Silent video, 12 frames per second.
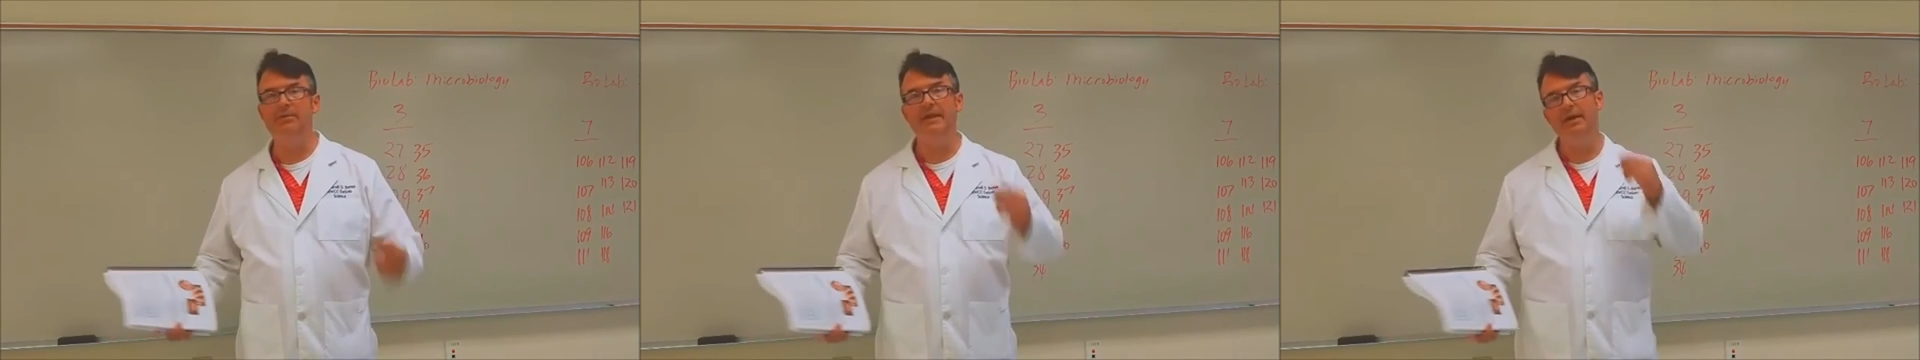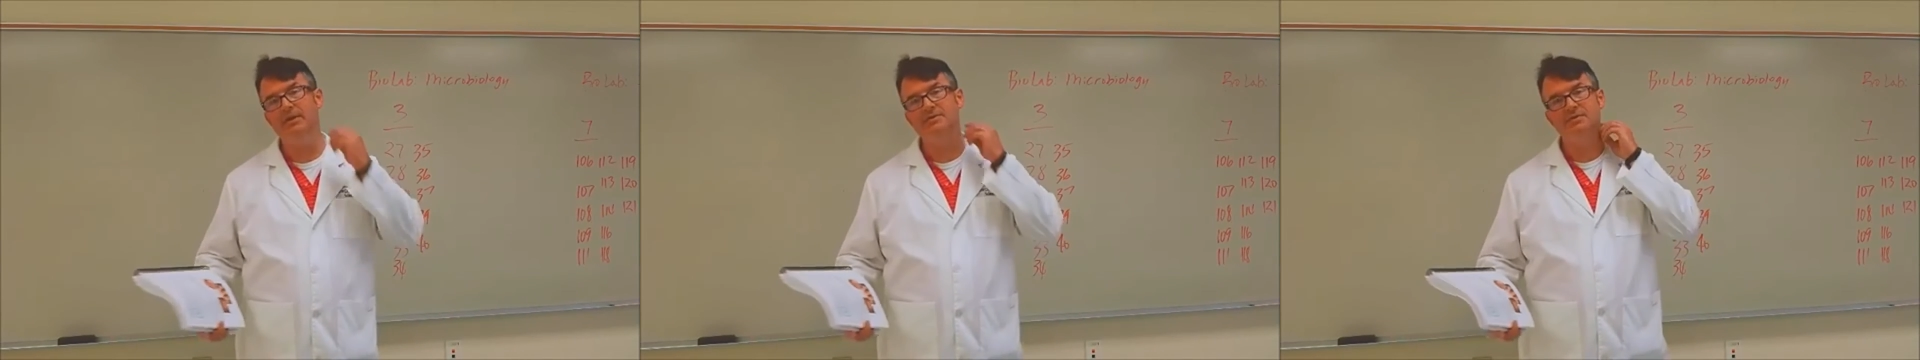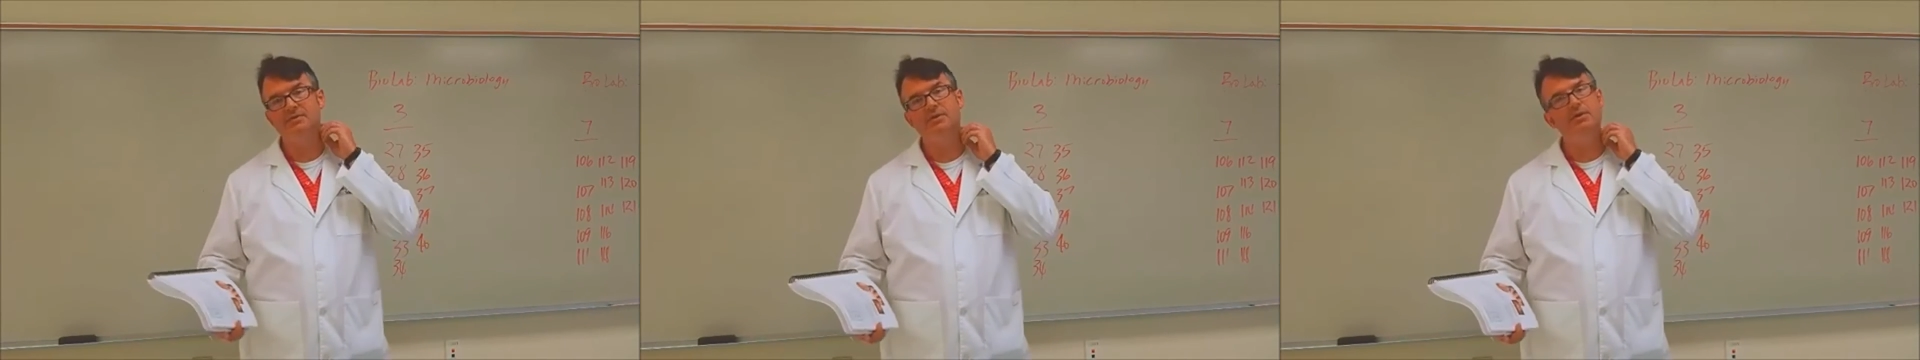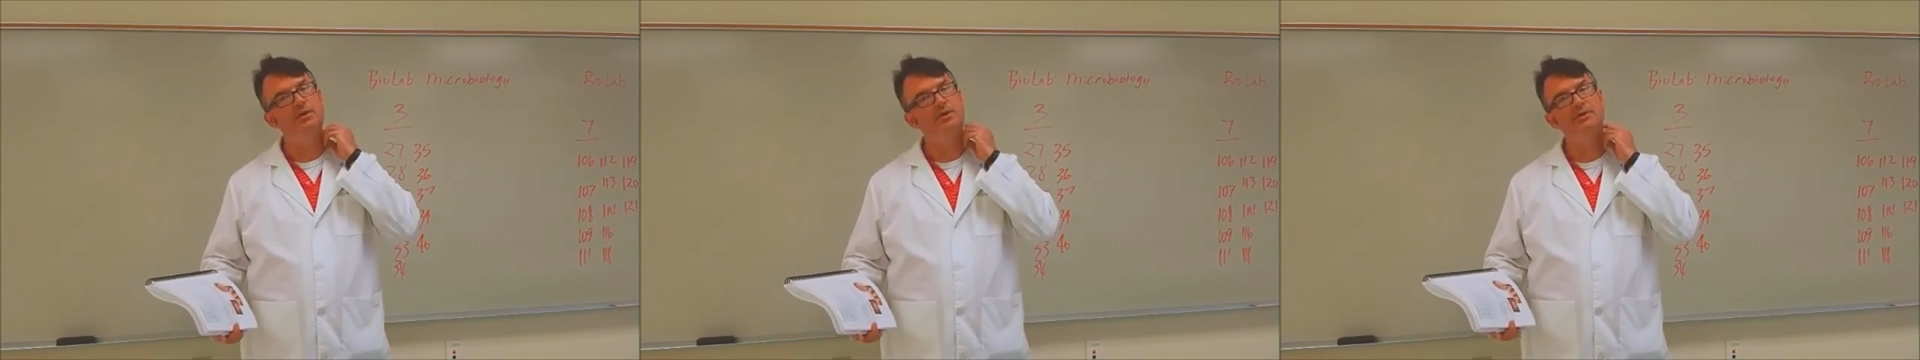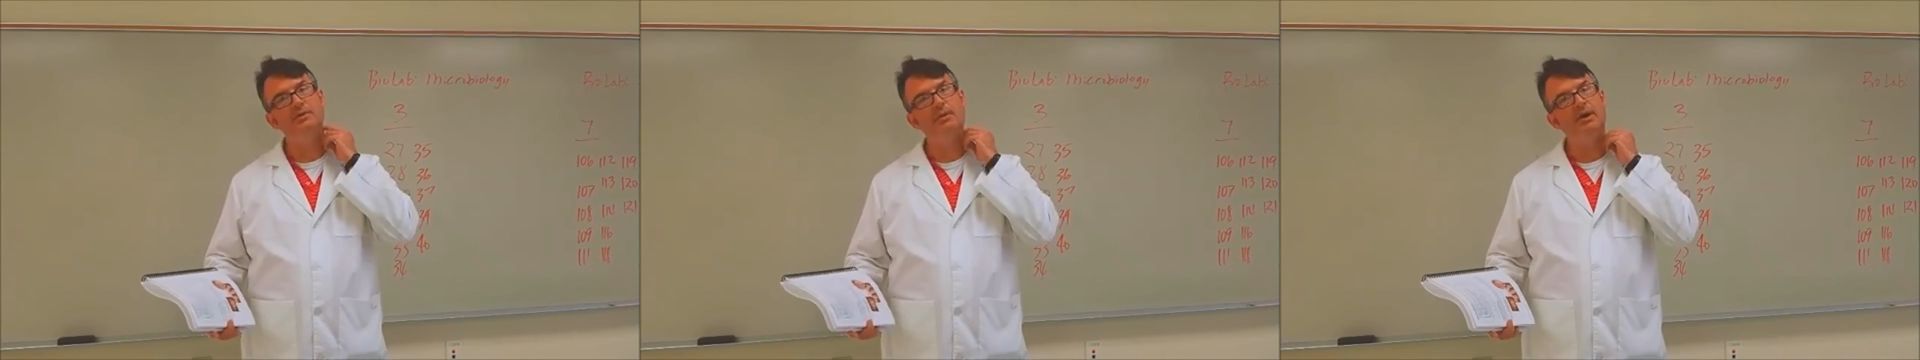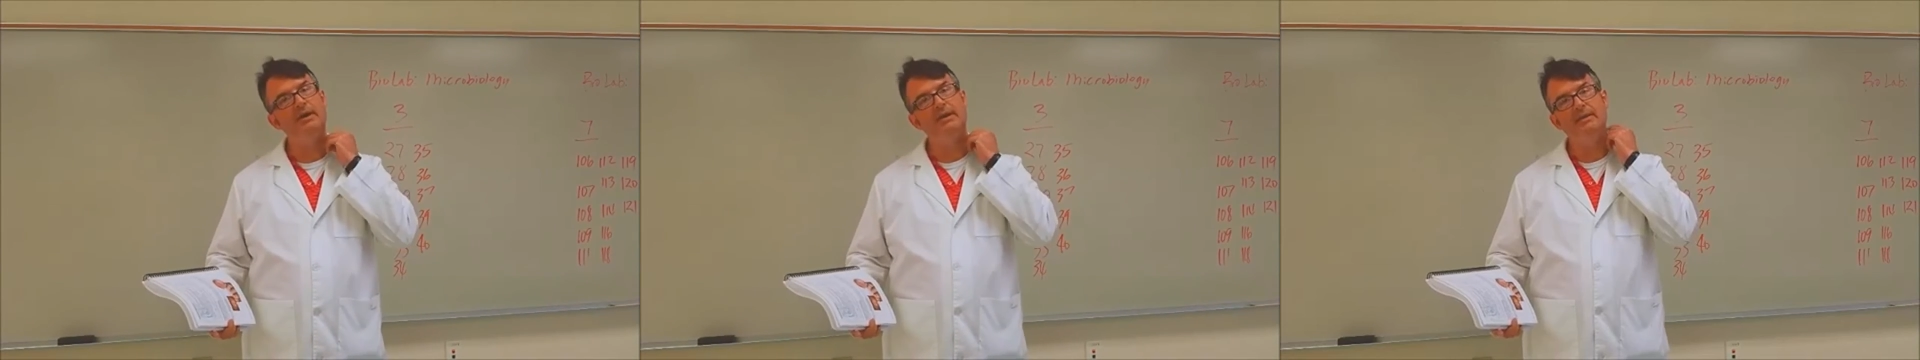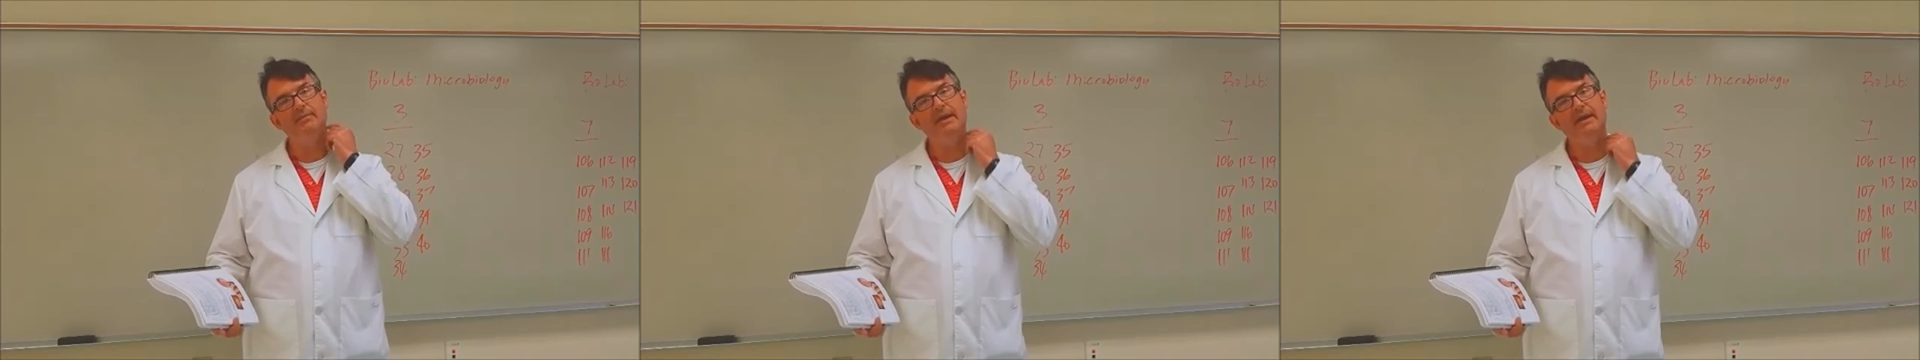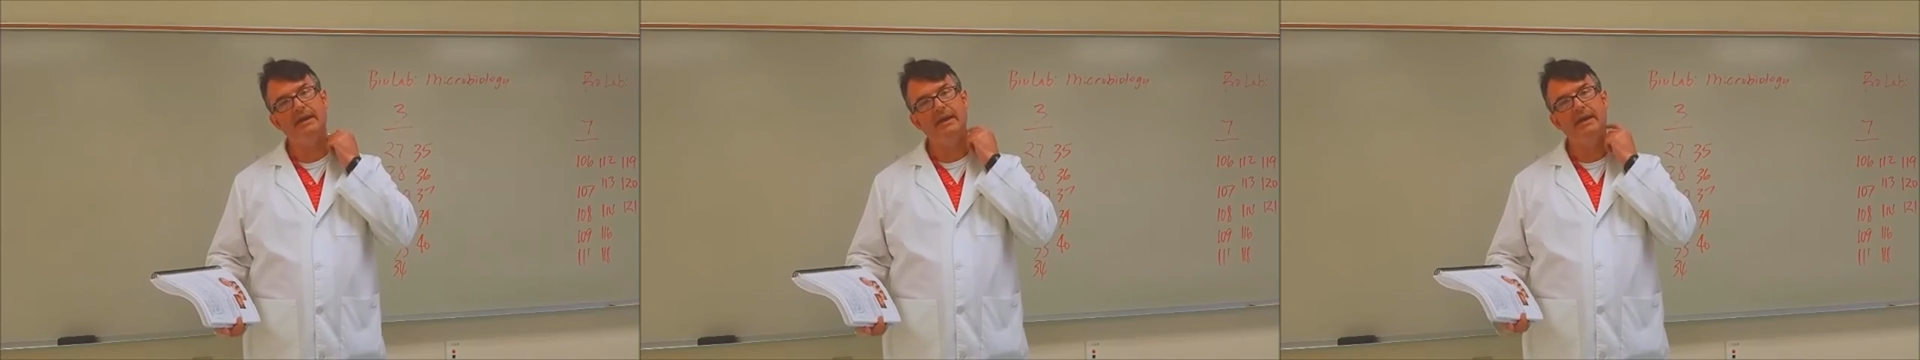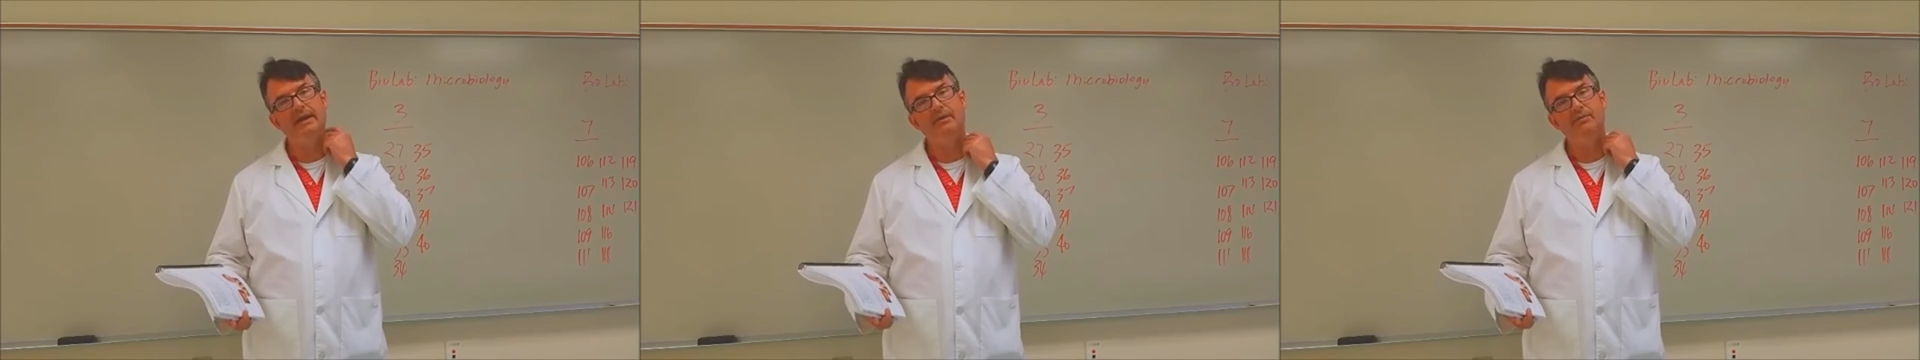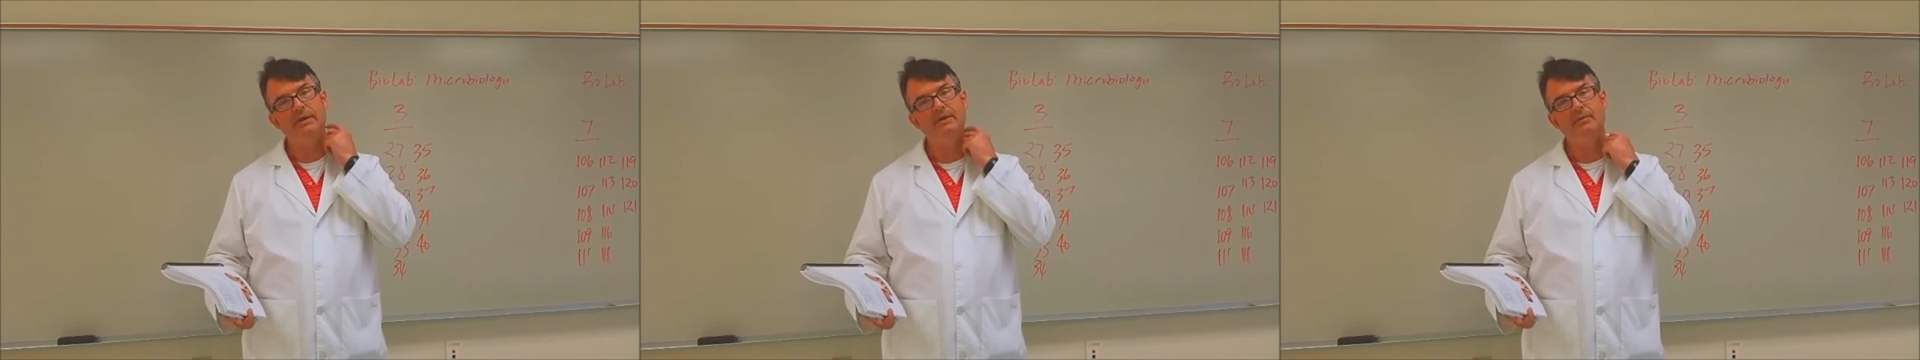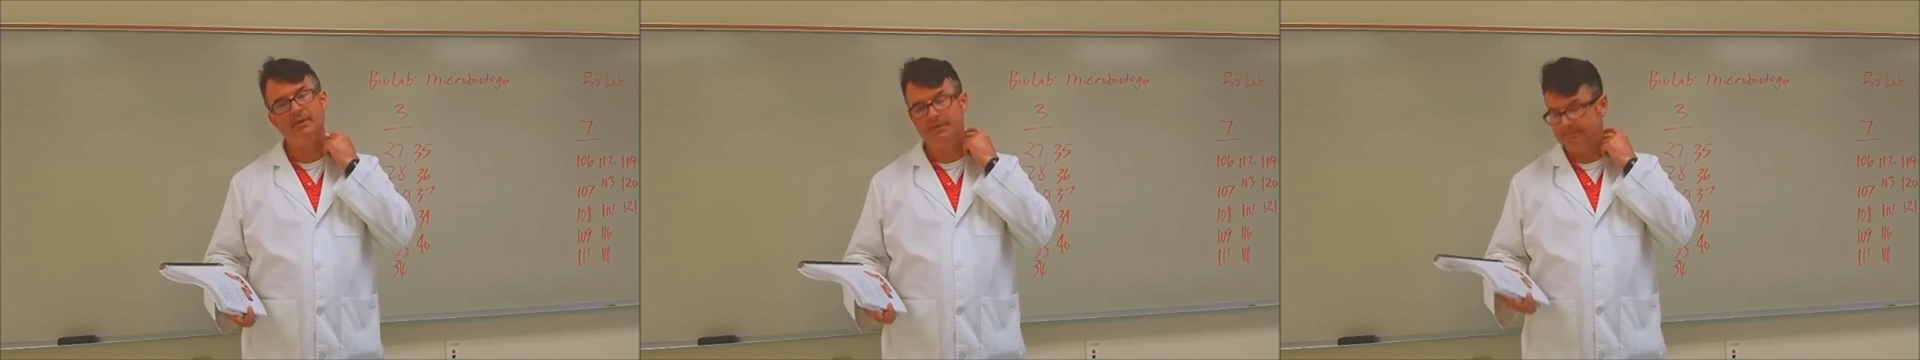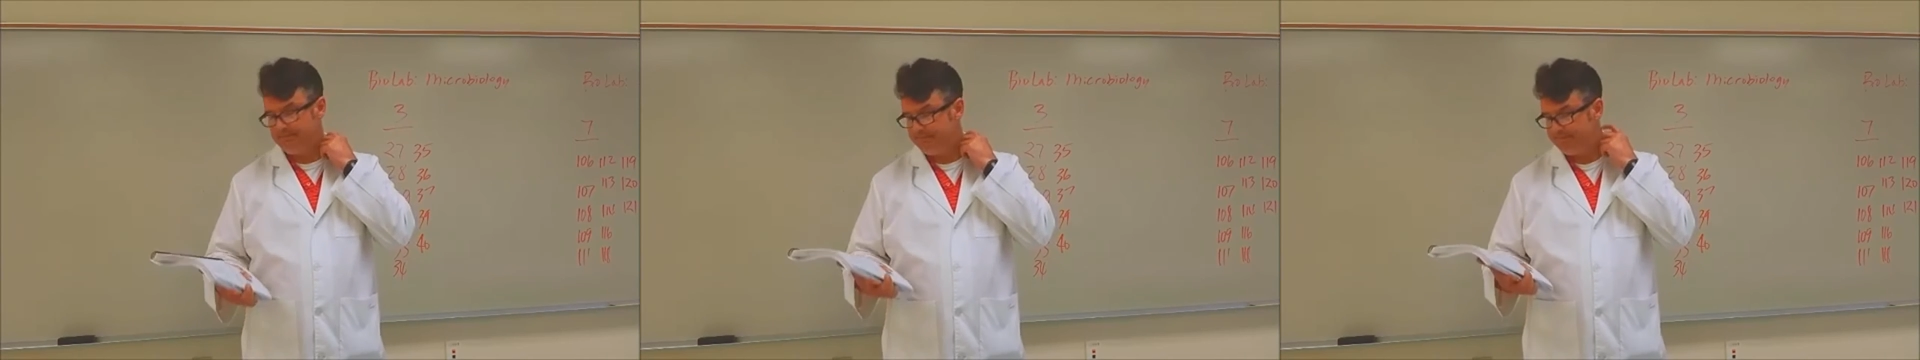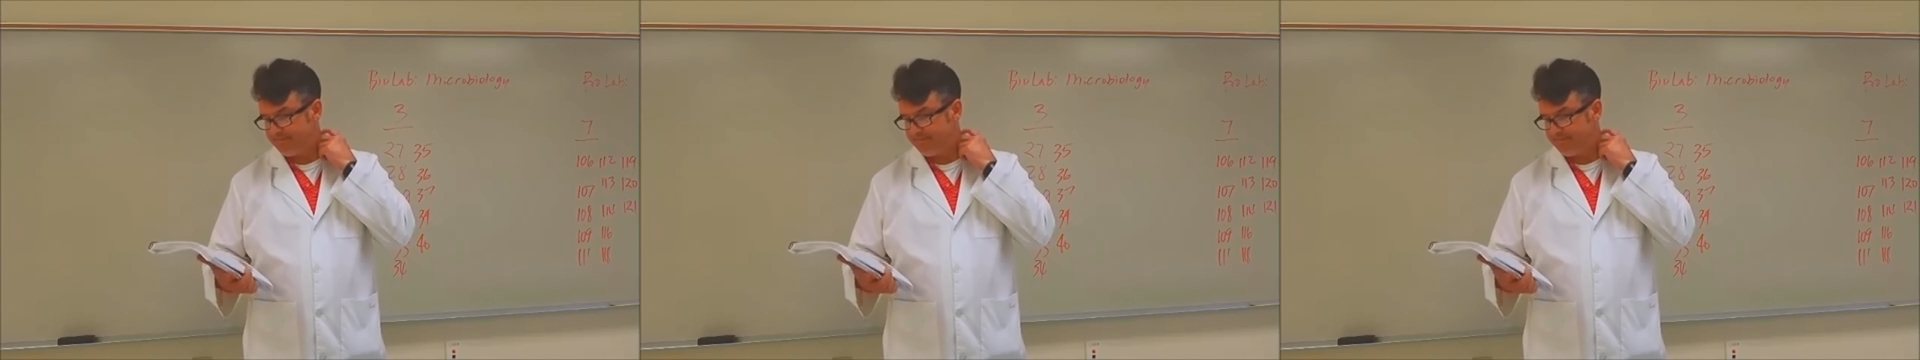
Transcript: but they also do it on your body. They make a ringworm.